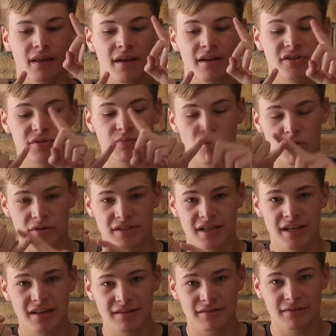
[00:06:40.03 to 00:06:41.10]
a small
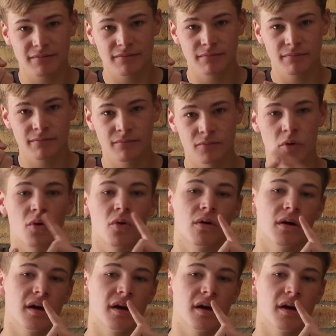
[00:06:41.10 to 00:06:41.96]
set or